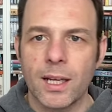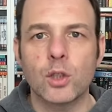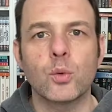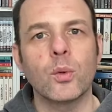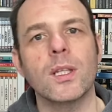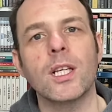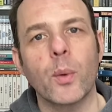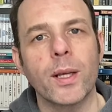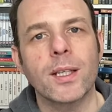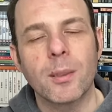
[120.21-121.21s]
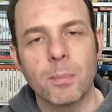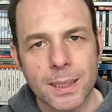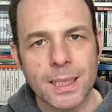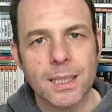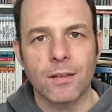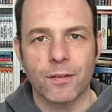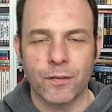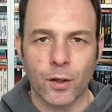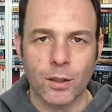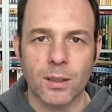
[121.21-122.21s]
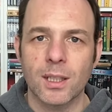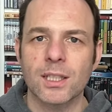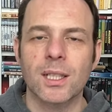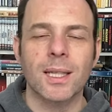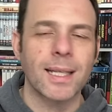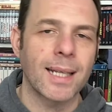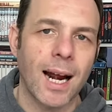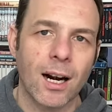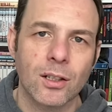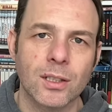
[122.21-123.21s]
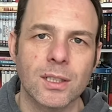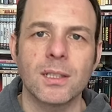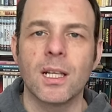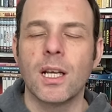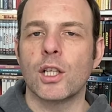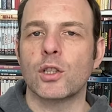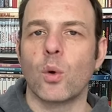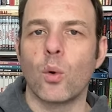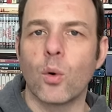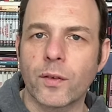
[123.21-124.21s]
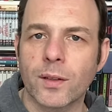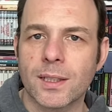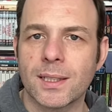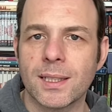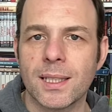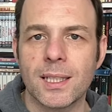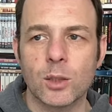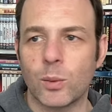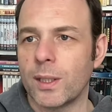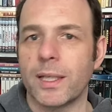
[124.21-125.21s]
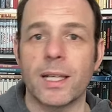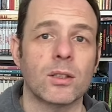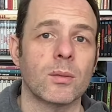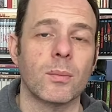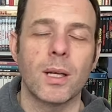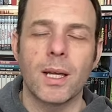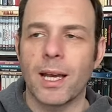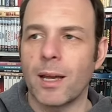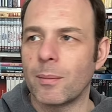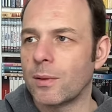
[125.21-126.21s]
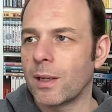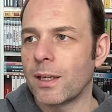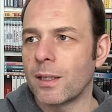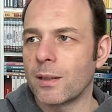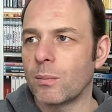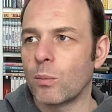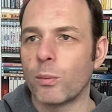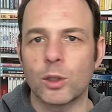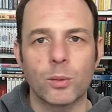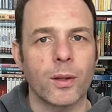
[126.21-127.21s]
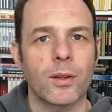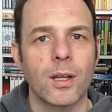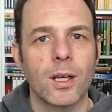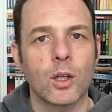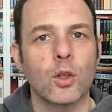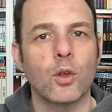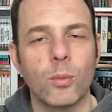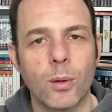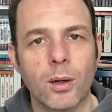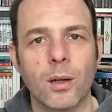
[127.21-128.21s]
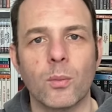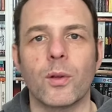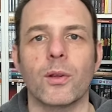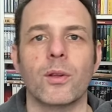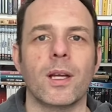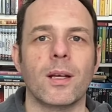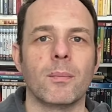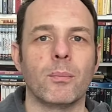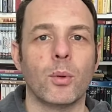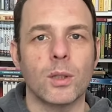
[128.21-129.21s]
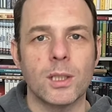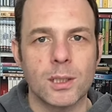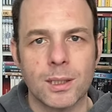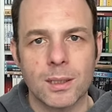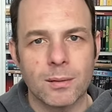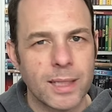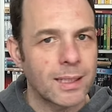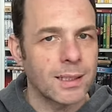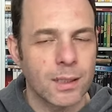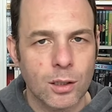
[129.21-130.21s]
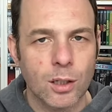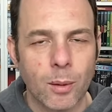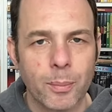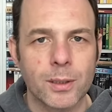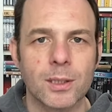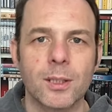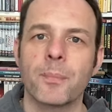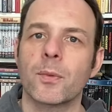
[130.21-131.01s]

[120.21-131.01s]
it's really quite comedic and fun. It's light-hearted, it's not overly serious. We can get some moments with humour and with bullies getting their comeuppance,